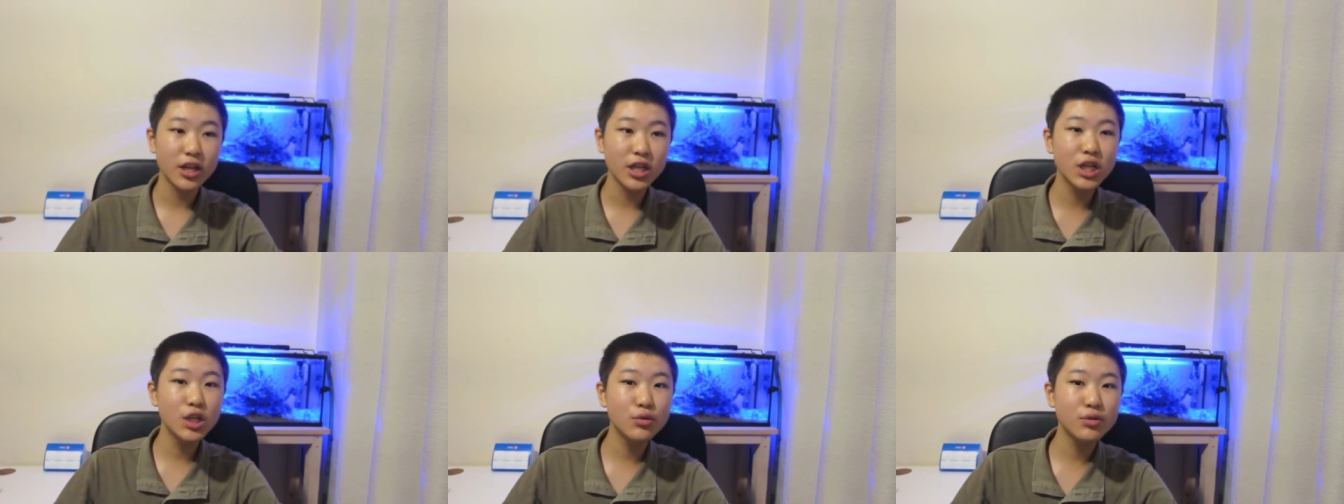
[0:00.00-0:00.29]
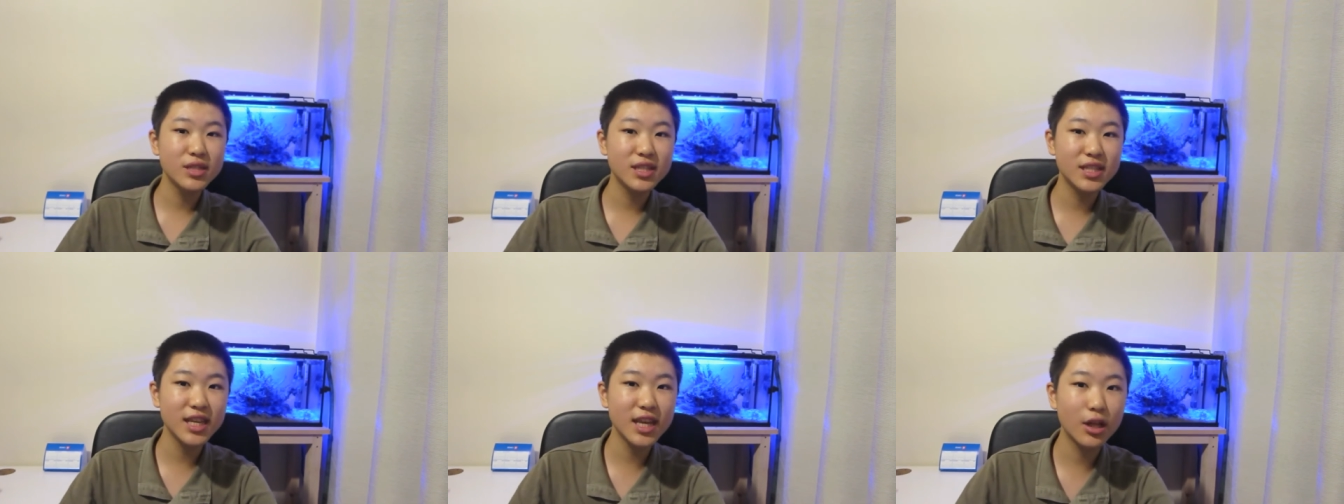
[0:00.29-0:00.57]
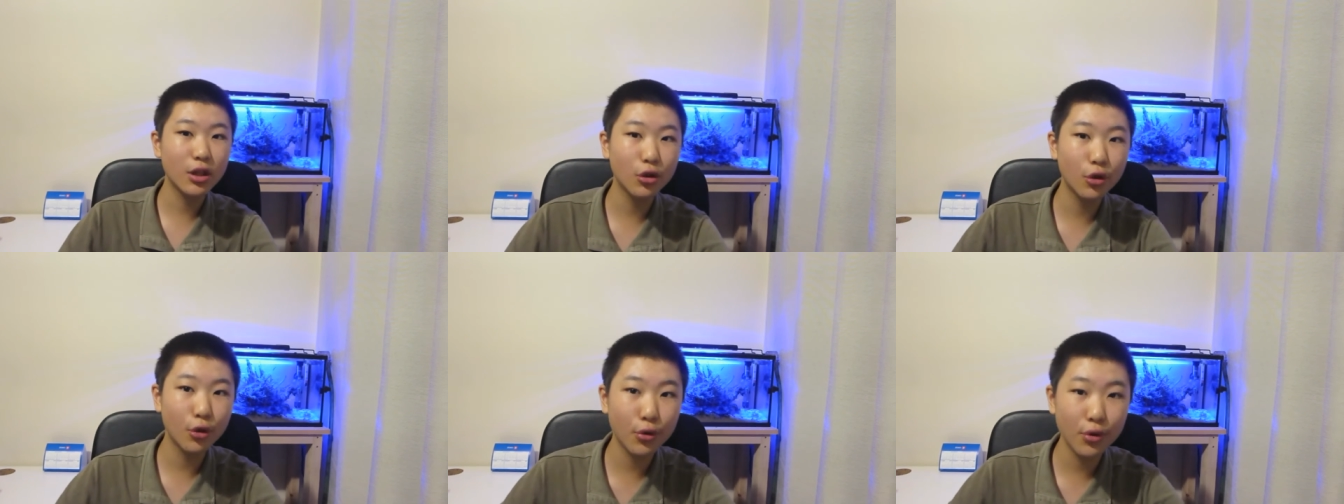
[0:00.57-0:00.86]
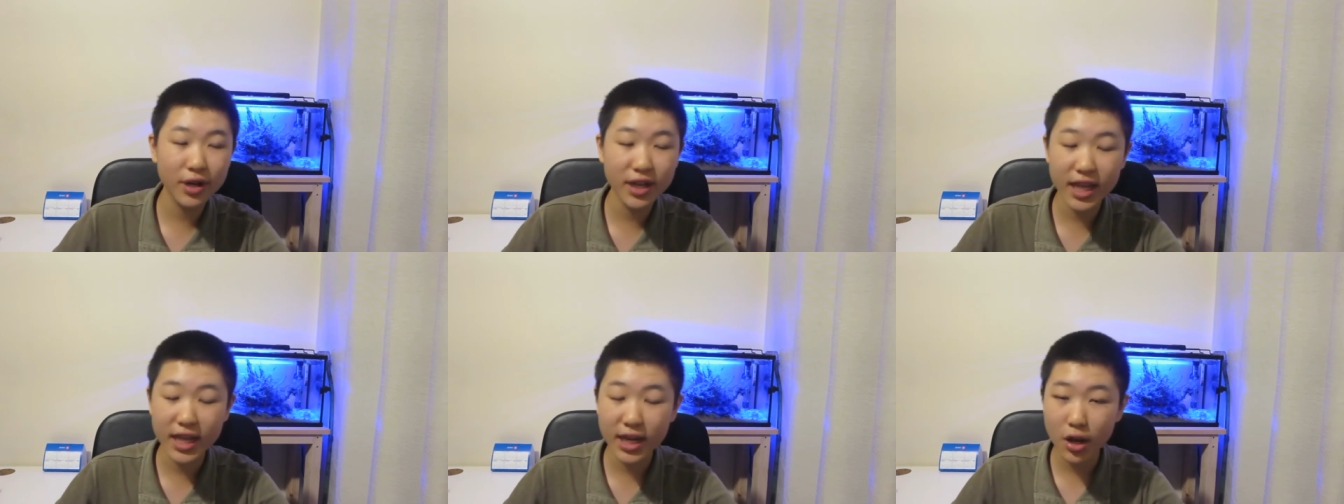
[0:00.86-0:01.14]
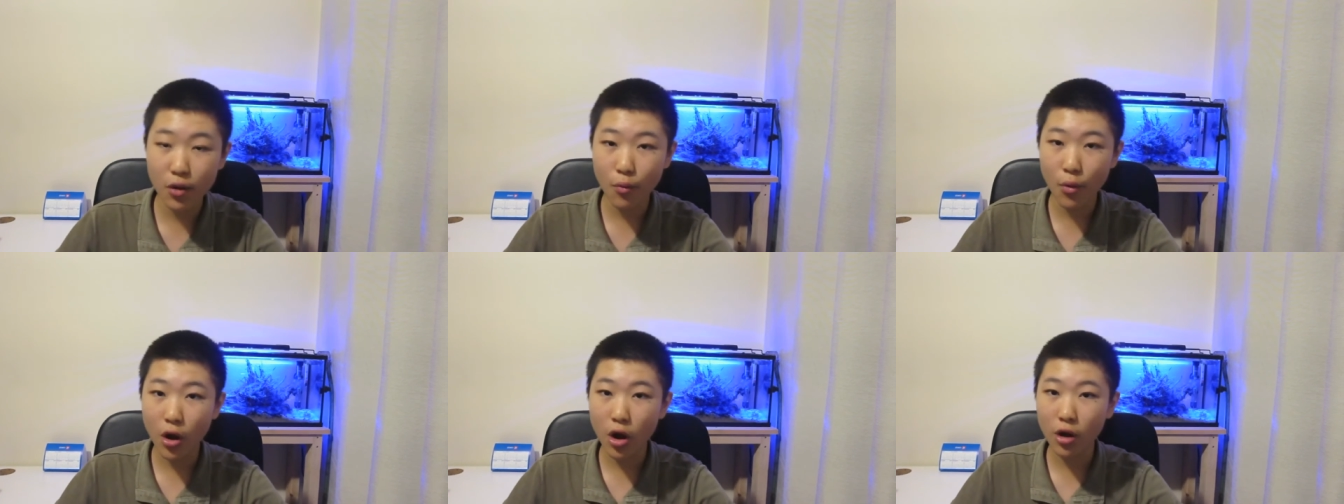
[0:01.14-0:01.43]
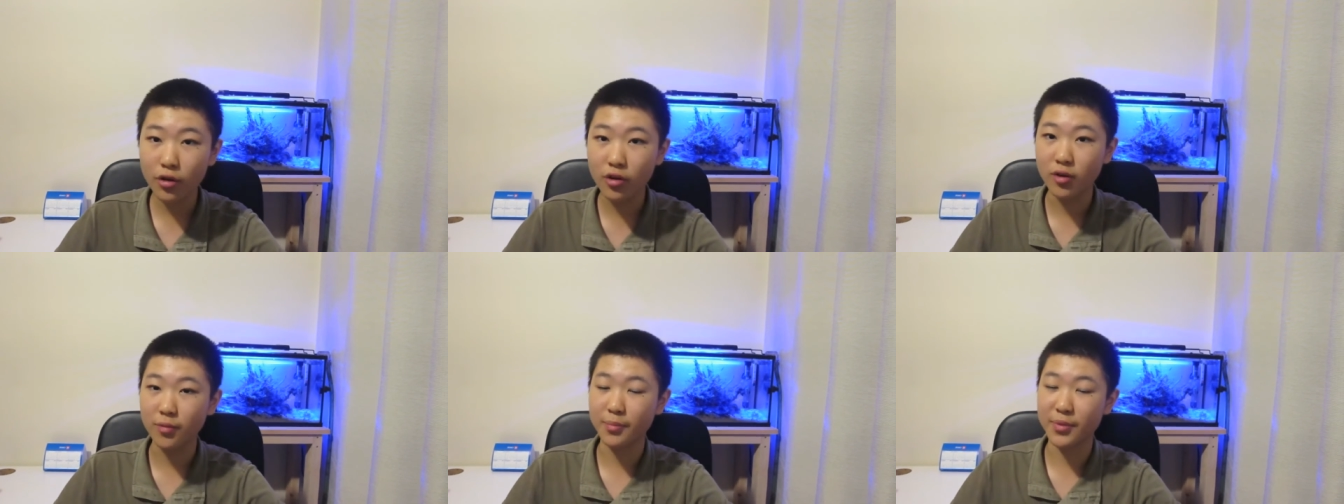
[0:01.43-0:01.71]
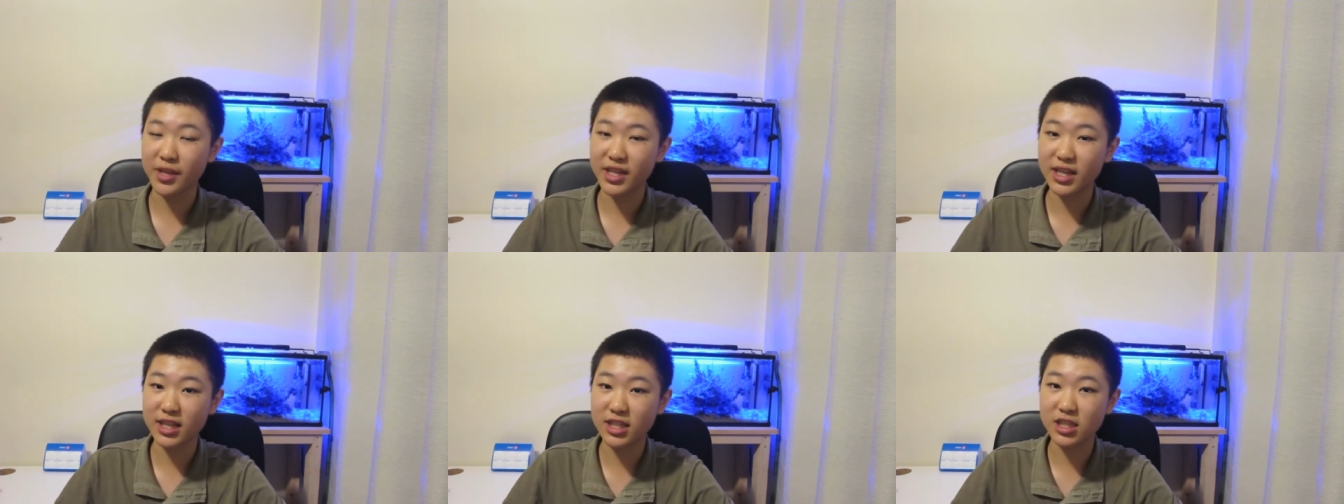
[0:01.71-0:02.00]
use dechlorinated water
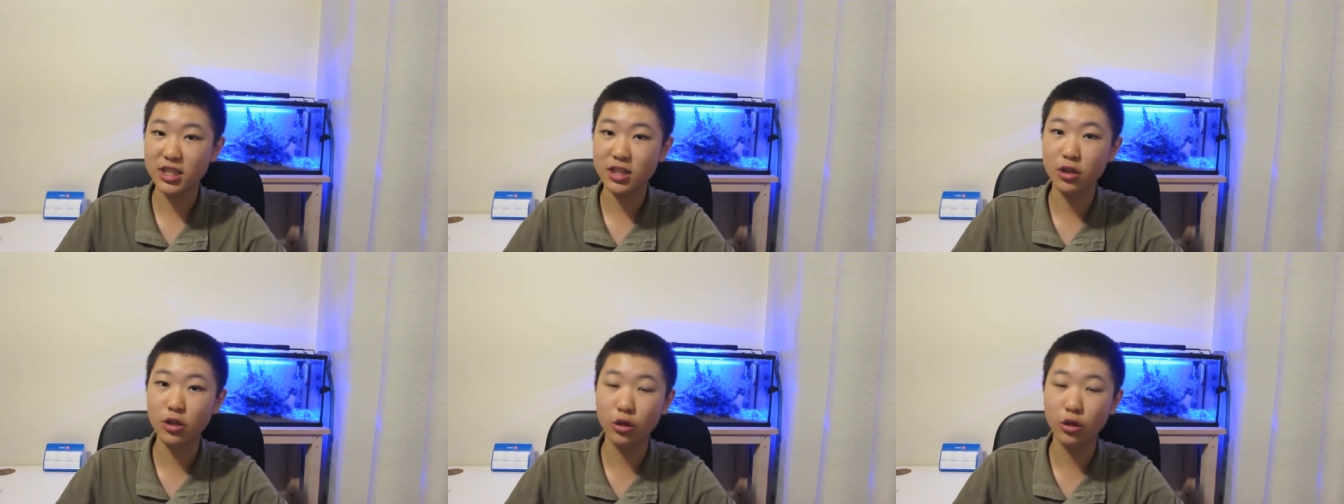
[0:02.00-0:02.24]
because